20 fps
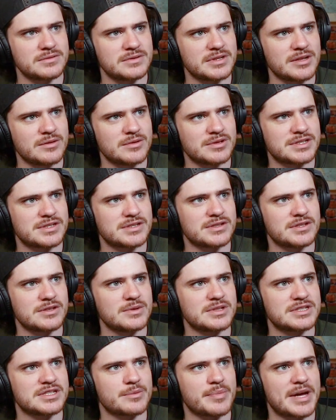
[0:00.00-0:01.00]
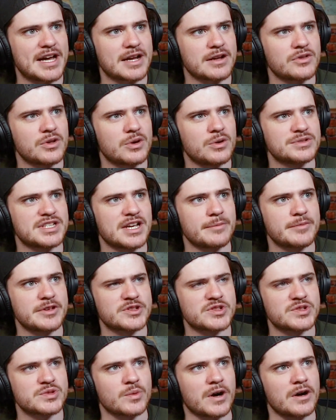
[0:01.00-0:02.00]
He was doing tobacco the whole time. He
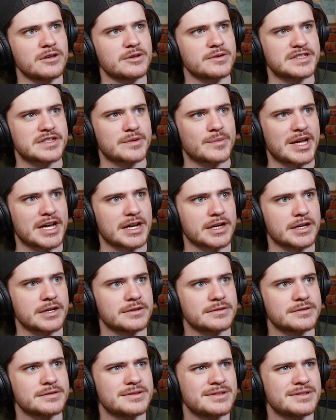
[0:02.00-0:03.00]
was swallowing tobacco.